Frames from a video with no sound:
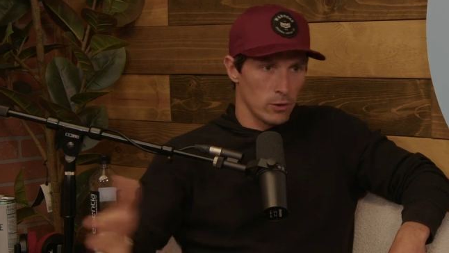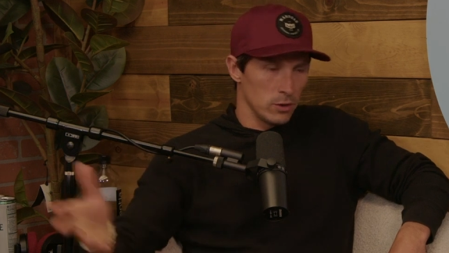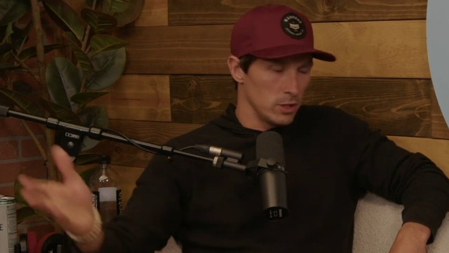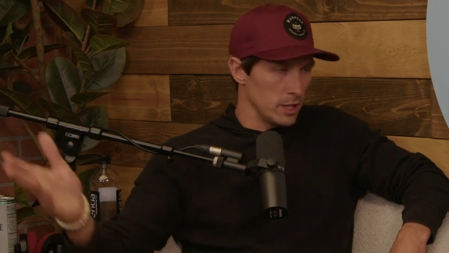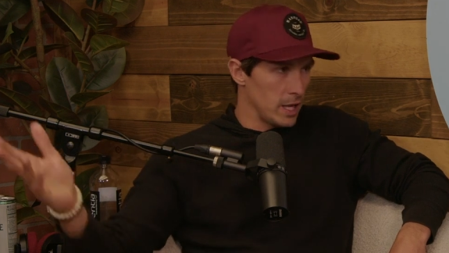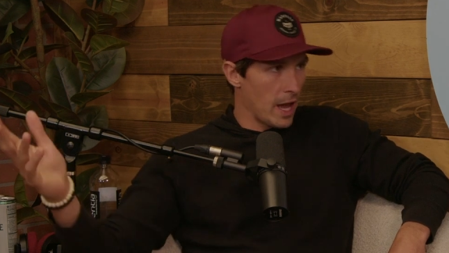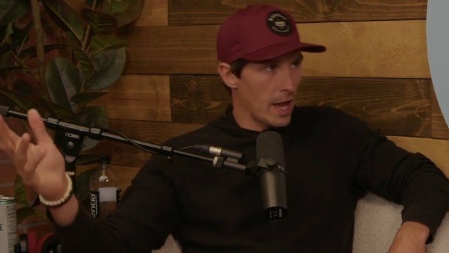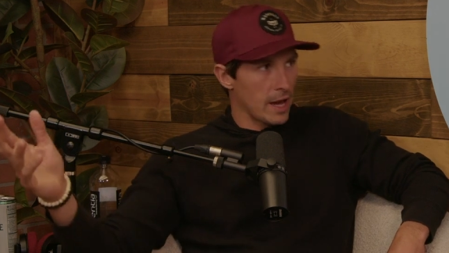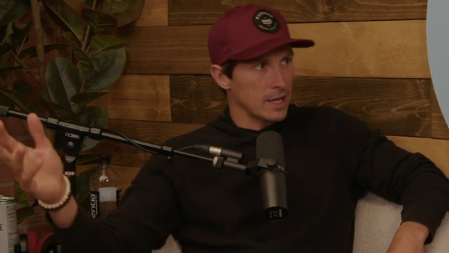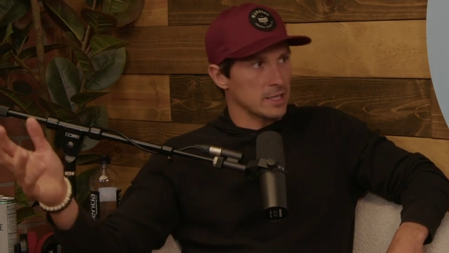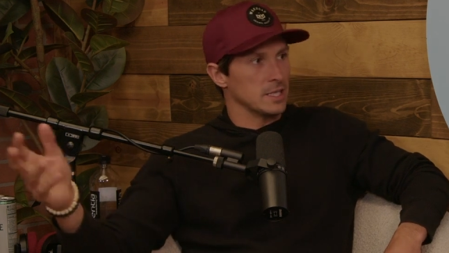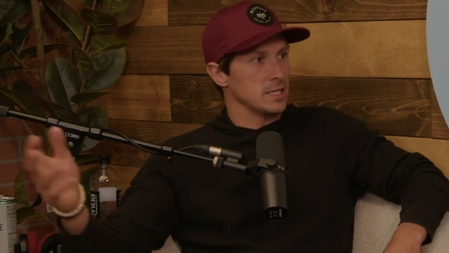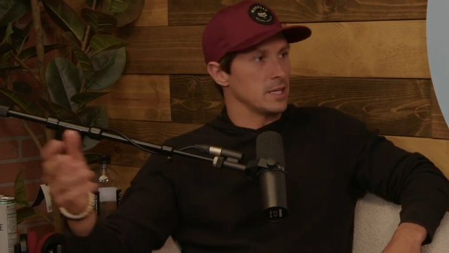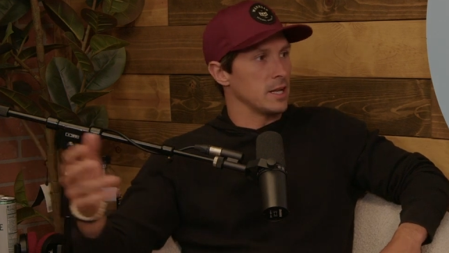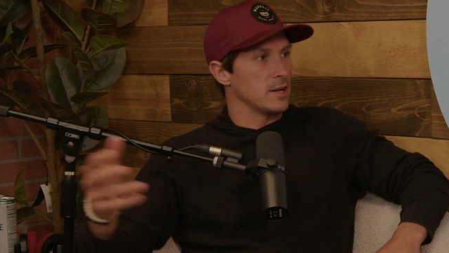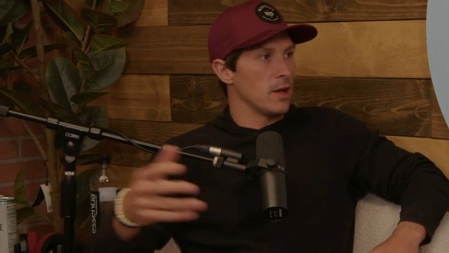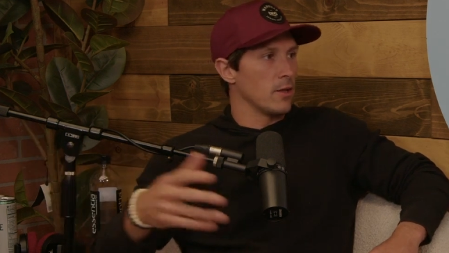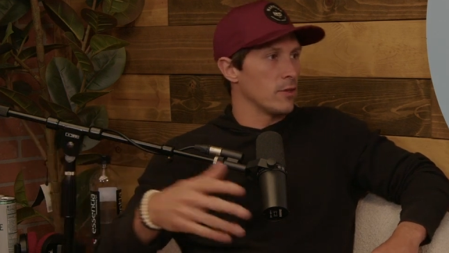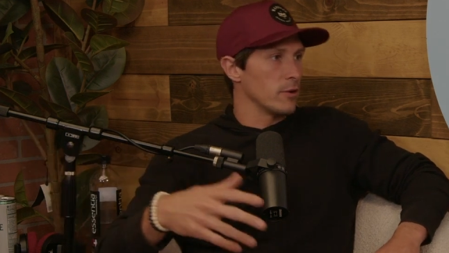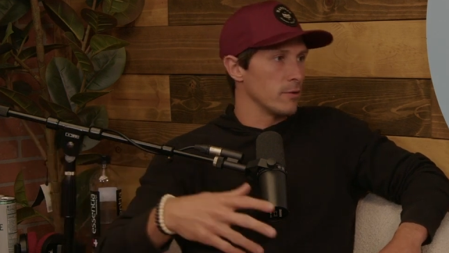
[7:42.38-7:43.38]
early exit,
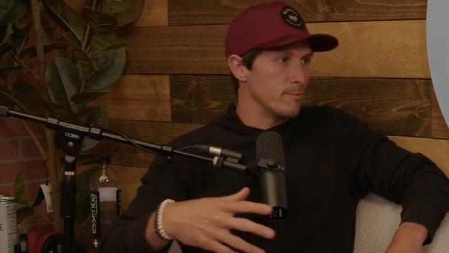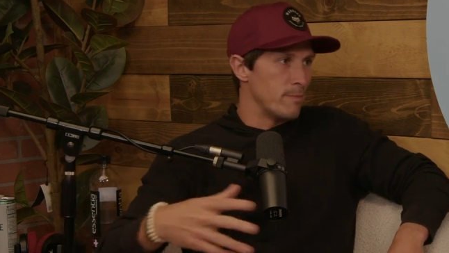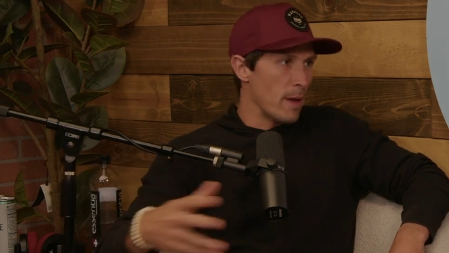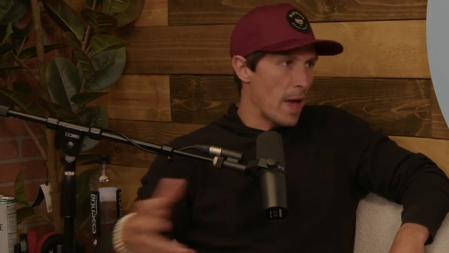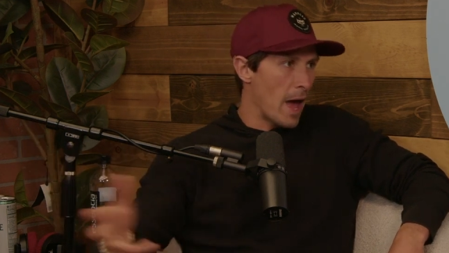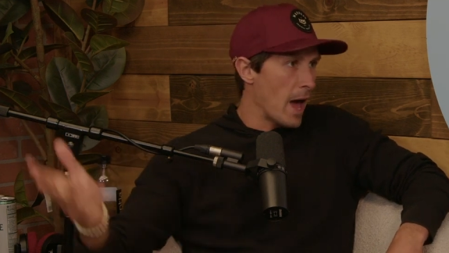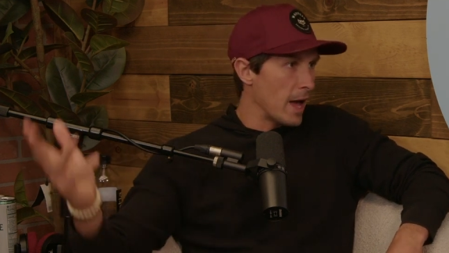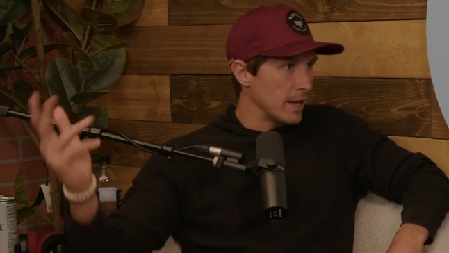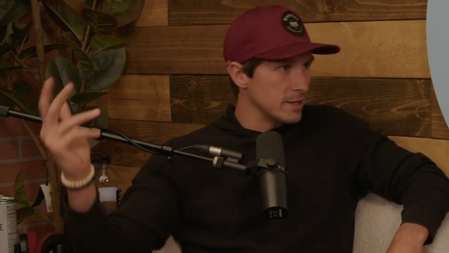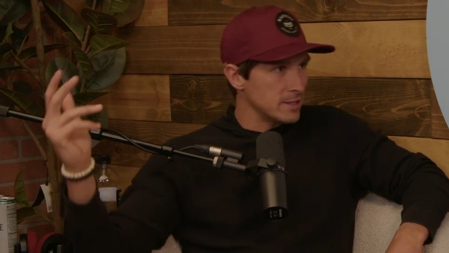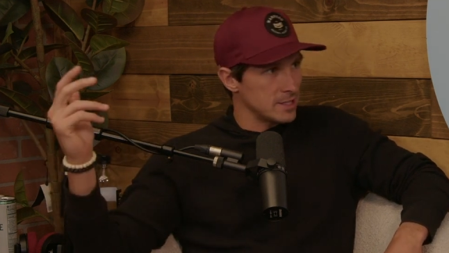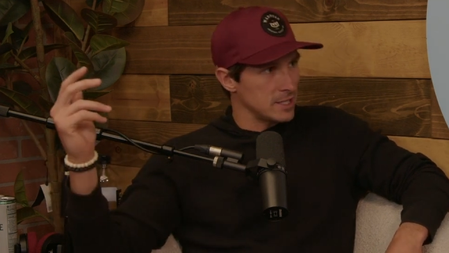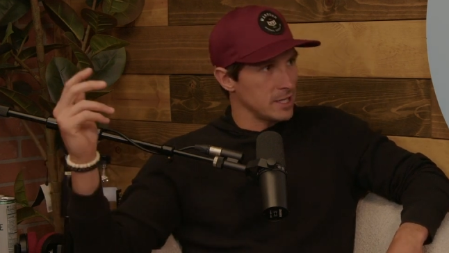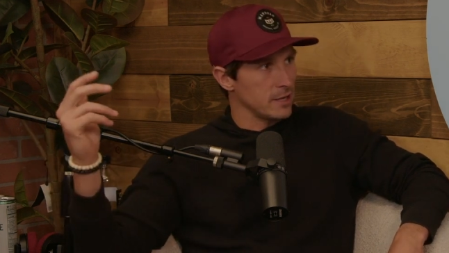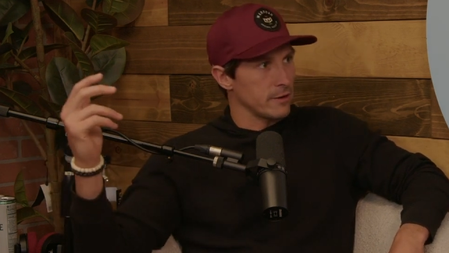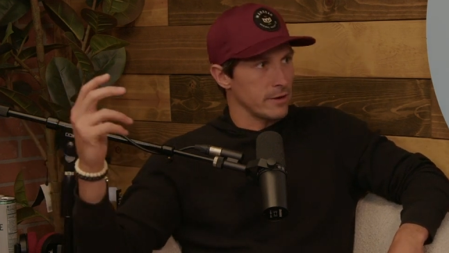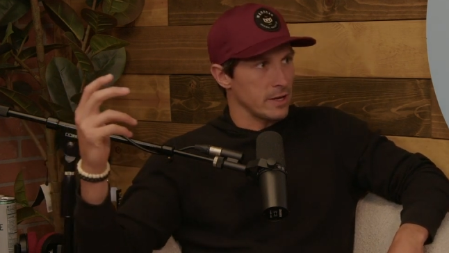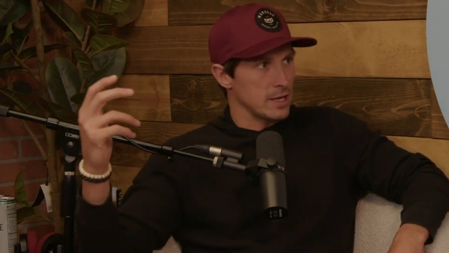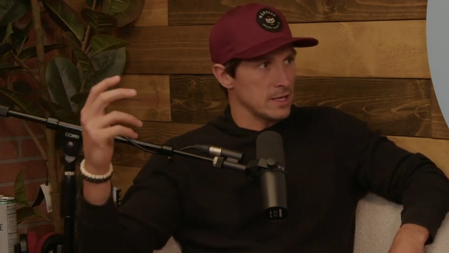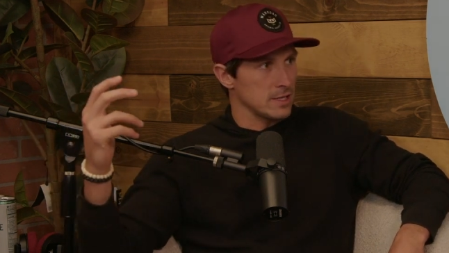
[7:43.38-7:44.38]
another bad
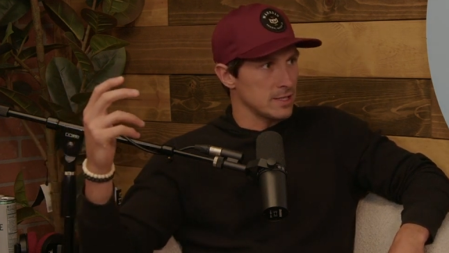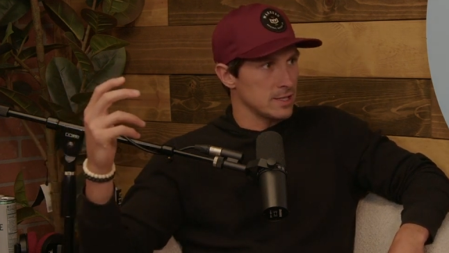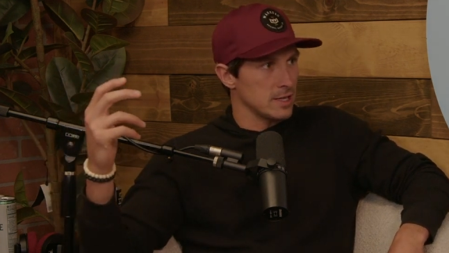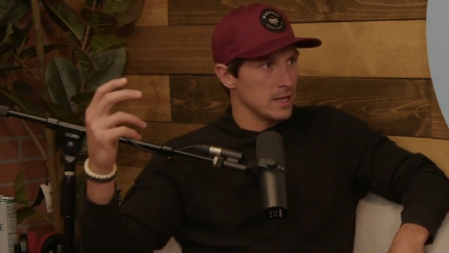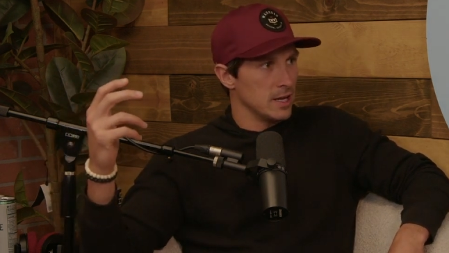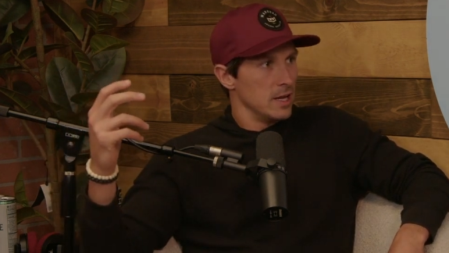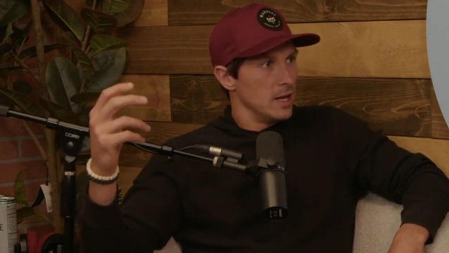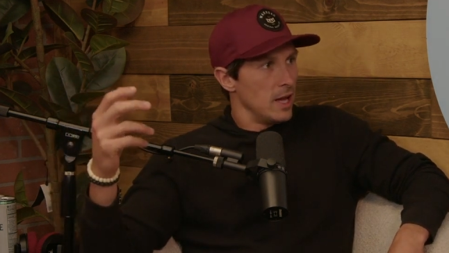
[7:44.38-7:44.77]
series.